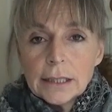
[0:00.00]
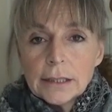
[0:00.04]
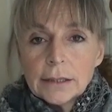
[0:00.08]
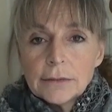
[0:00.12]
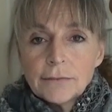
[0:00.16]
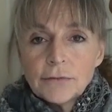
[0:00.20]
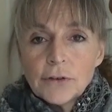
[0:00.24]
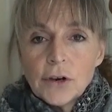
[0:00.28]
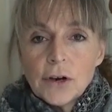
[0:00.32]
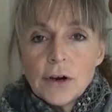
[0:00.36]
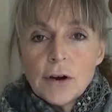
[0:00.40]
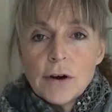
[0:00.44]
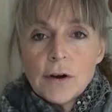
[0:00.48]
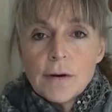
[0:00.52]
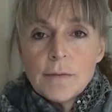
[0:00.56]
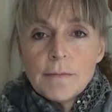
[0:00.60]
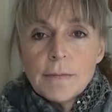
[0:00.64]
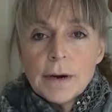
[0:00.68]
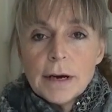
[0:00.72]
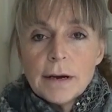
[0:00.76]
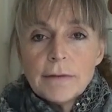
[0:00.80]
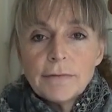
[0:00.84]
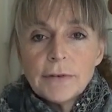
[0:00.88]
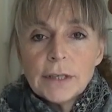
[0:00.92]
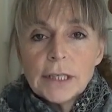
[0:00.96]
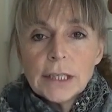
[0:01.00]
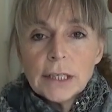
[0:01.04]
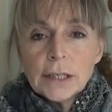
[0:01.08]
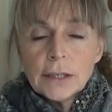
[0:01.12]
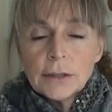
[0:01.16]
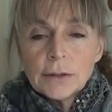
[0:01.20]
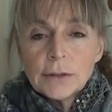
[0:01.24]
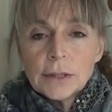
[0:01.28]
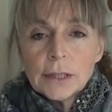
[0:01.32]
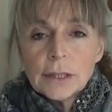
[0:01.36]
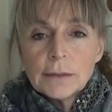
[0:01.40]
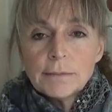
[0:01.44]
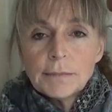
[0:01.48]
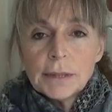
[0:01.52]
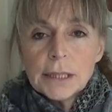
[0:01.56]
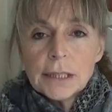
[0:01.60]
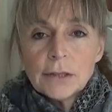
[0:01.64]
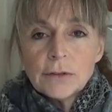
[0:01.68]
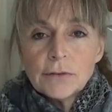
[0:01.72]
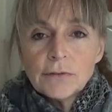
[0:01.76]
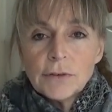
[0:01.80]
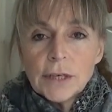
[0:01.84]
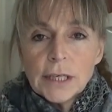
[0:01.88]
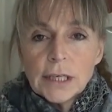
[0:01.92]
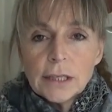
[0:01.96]
from a video that
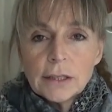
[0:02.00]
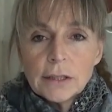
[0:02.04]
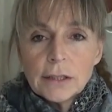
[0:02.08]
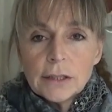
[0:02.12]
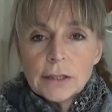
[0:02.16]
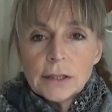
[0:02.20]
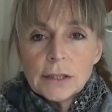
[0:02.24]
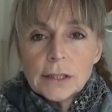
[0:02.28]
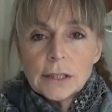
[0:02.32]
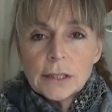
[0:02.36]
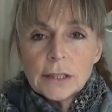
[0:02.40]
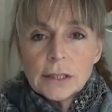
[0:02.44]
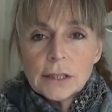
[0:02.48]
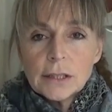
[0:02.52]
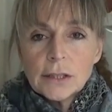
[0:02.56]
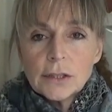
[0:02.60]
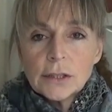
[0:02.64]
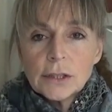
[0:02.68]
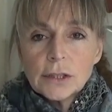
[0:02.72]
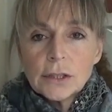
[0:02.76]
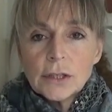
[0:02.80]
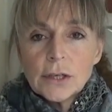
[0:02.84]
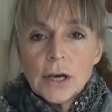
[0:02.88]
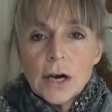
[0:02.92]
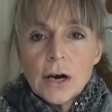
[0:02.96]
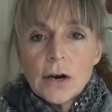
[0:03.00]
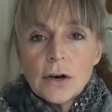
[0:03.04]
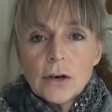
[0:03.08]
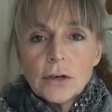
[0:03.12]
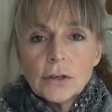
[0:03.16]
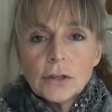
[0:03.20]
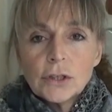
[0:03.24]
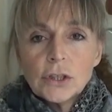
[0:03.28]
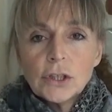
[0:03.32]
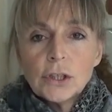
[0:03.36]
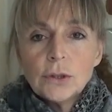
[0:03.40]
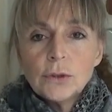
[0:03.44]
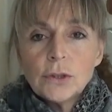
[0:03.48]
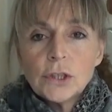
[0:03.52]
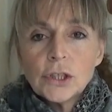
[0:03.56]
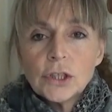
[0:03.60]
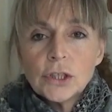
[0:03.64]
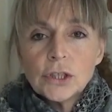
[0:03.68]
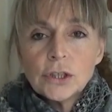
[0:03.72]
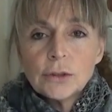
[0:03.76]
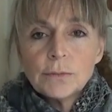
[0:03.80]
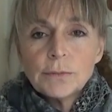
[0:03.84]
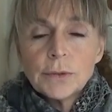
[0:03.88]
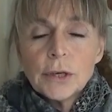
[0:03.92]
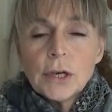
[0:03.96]
Peter of England has done on
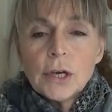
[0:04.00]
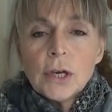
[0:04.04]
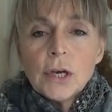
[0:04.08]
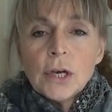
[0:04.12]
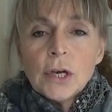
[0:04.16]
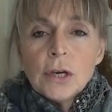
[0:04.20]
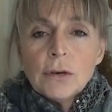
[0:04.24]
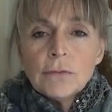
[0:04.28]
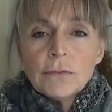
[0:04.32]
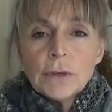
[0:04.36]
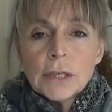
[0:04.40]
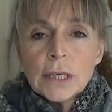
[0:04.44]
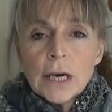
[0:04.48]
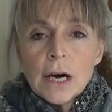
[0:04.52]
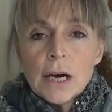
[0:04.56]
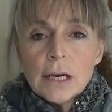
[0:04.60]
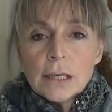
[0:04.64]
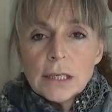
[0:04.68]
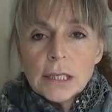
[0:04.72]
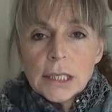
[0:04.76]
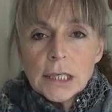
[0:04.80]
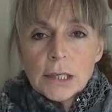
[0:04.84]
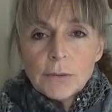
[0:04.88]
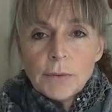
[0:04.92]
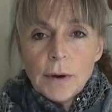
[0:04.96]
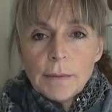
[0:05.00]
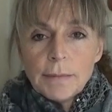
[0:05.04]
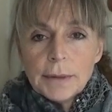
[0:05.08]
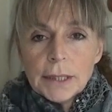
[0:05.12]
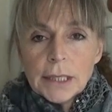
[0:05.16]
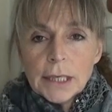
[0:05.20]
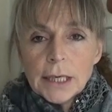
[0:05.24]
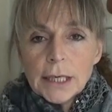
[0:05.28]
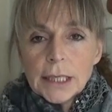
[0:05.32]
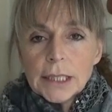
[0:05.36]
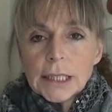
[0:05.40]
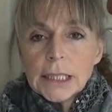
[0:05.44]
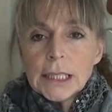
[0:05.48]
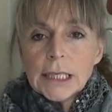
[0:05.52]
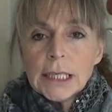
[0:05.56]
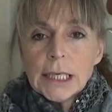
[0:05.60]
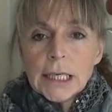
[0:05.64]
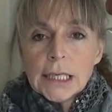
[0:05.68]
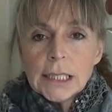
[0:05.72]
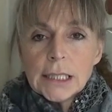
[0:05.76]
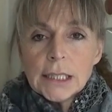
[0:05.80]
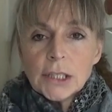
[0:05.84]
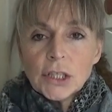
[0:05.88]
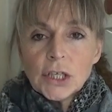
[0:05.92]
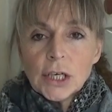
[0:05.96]
YouTube regarding a webinar that
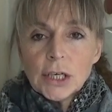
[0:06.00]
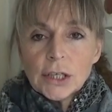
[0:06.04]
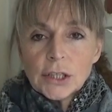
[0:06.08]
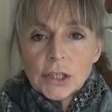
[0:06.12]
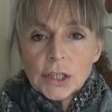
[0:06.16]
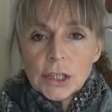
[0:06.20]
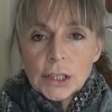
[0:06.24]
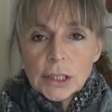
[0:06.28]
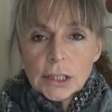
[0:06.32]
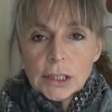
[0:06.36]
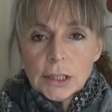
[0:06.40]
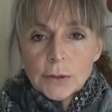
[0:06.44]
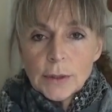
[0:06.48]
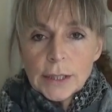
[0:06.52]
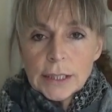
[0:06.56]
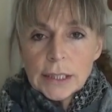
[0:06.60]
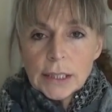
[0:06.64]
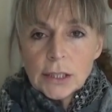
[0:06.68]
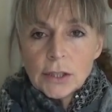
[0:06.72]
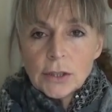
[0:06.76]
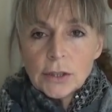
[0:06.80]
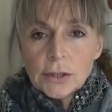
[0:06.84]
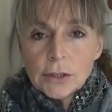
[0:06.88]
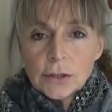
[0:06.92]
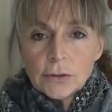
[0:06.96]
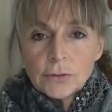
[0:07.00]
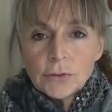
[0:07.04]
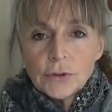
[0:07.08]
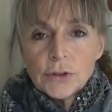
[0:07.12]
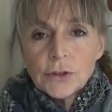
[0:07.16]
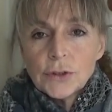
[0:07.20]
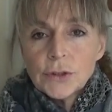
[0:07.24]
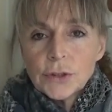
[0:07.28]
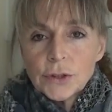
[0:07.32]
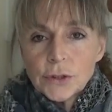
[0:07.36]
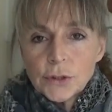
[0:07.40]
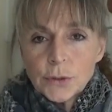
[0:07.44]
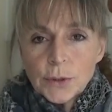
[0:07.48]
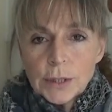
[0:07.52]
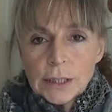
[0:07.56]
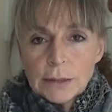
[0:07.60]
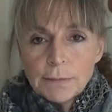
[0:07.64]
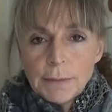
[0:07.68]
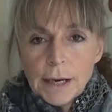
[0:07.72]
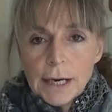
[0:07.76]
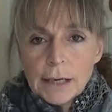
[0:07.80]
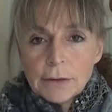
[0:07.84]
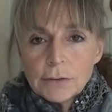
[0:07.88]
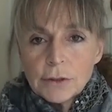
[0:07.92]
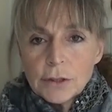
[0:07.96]
he's charging €20 or
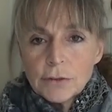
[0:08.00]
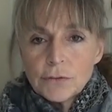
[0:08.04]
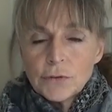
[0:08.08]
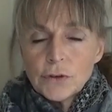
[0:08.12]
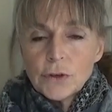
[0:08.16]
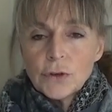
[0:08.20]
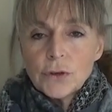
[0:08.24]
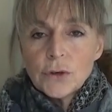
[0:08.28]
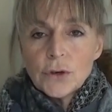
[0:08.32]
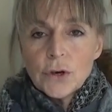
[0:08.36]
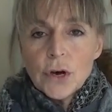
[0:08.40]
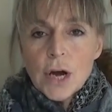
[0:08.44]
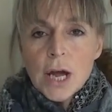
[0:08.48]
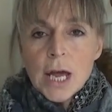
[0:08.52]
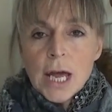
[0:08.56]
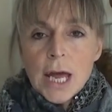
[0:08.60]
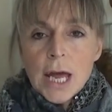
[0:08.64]
£20 for.